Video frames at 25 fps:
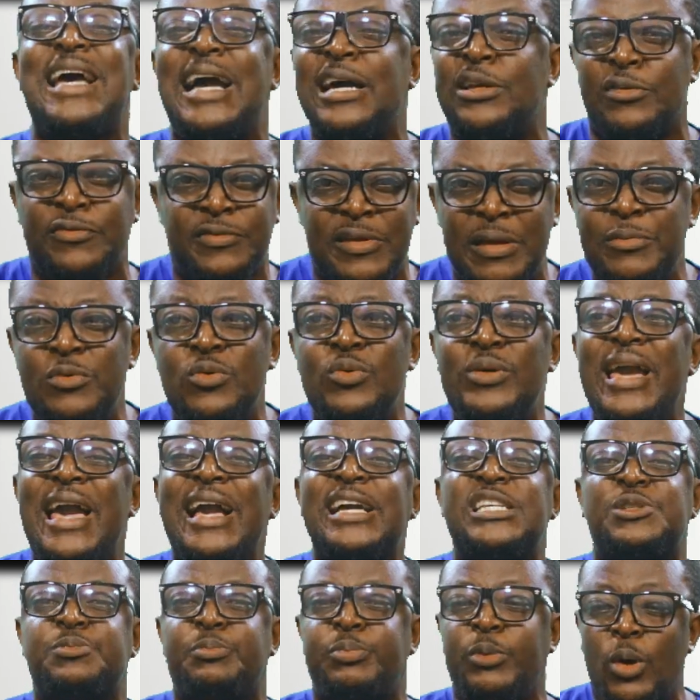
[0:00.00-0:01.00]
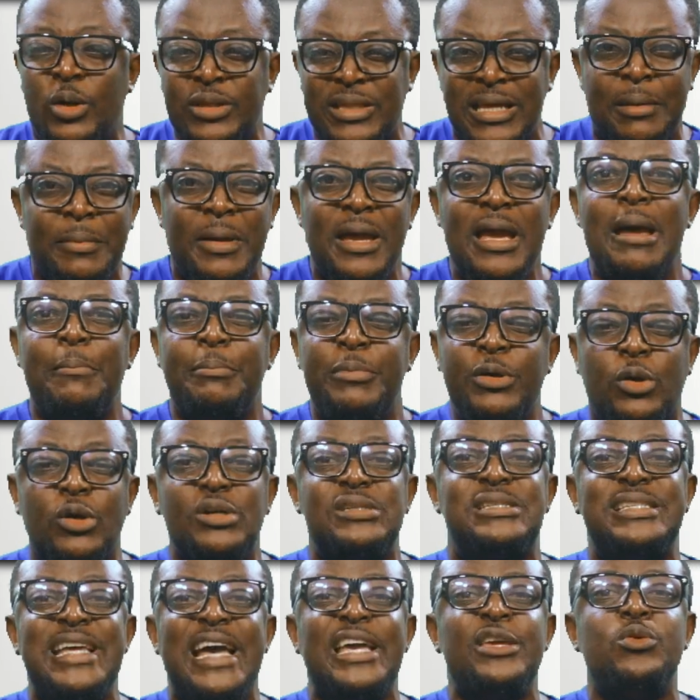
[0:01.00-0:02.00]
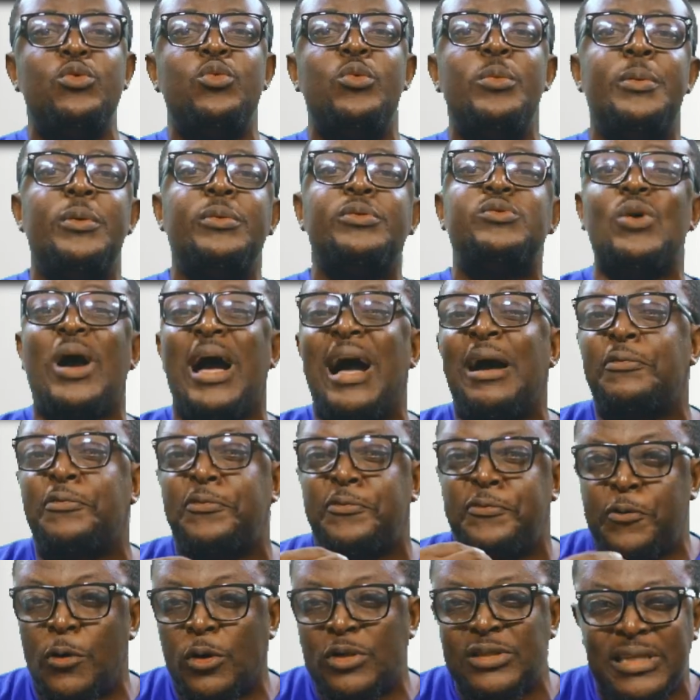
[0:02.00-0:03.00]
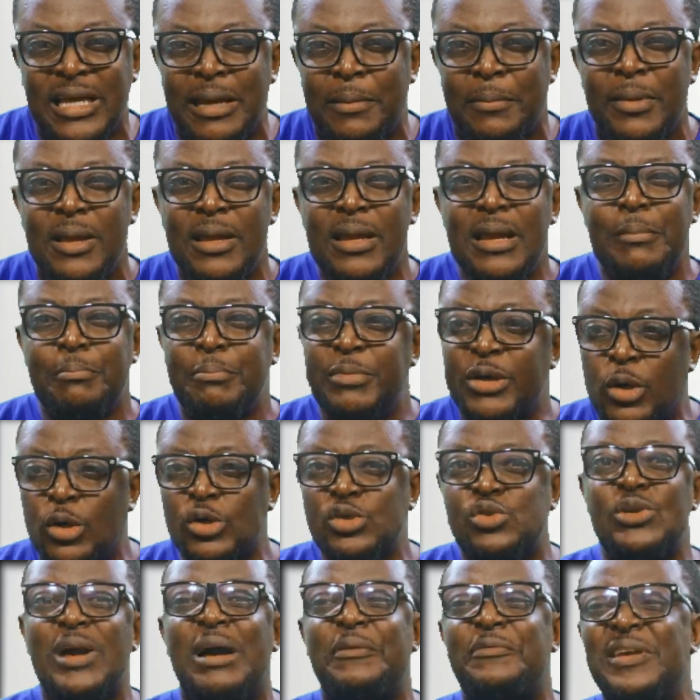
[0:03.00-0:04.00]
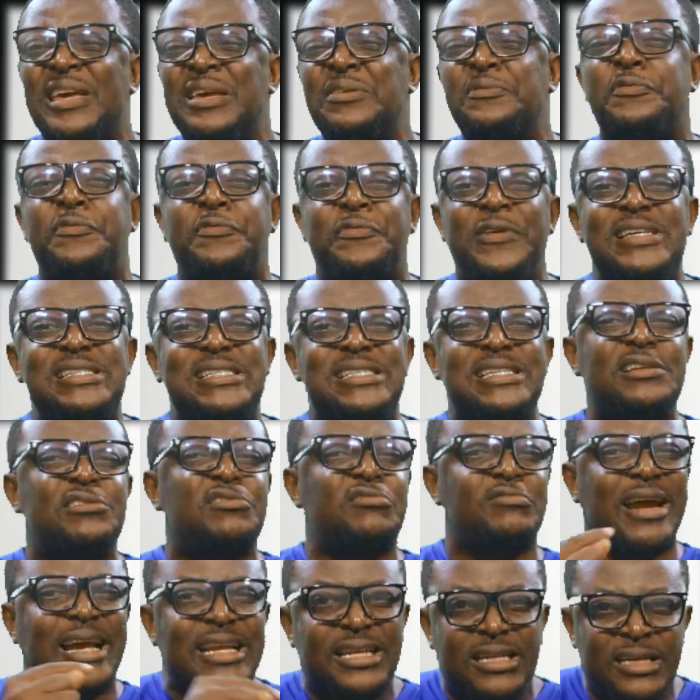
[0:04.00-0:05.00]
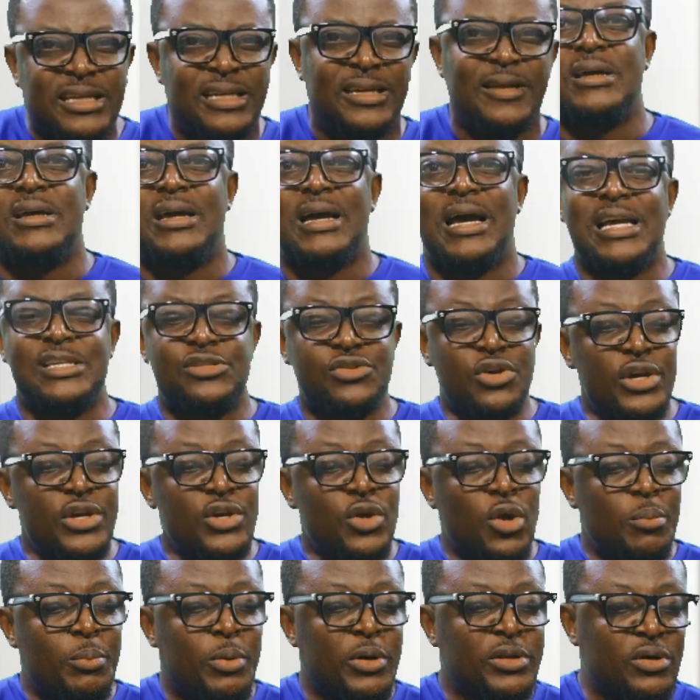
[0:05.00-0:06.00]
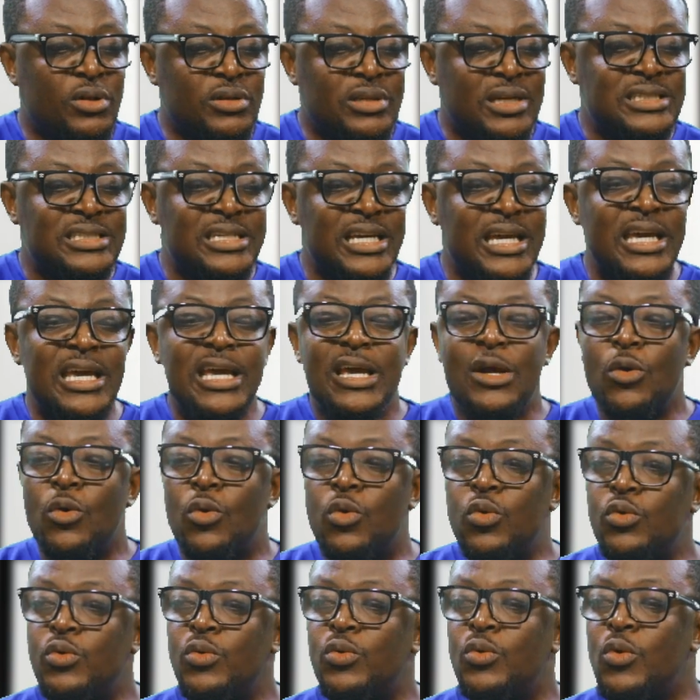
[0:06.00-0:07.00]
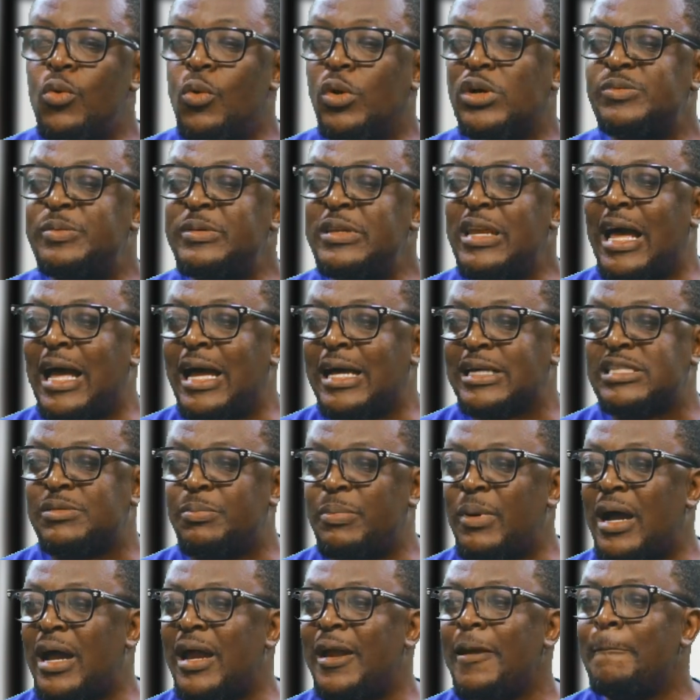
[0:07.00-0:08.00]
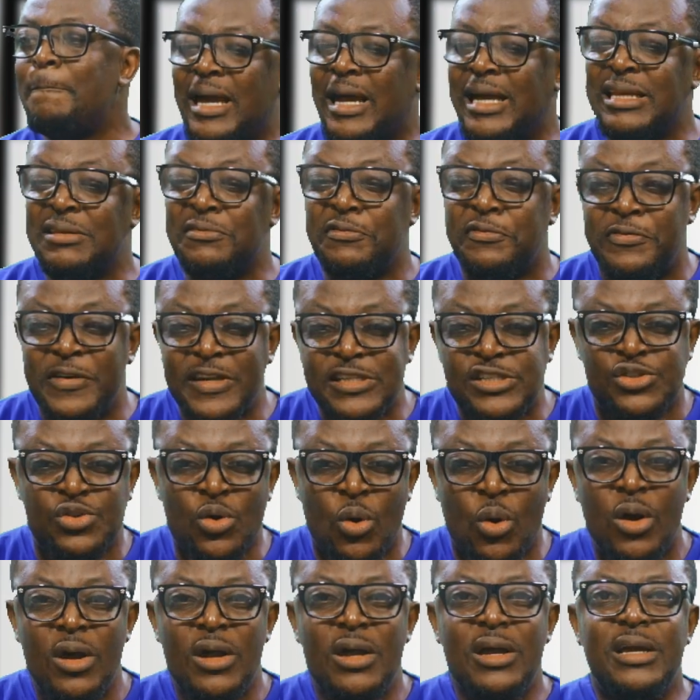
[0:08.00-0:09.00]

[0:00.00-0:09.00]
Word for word: tired of them. You explore them because then you will to afford them because you have invested rightly. I saw a young boy the other day who, who was being asked by an investor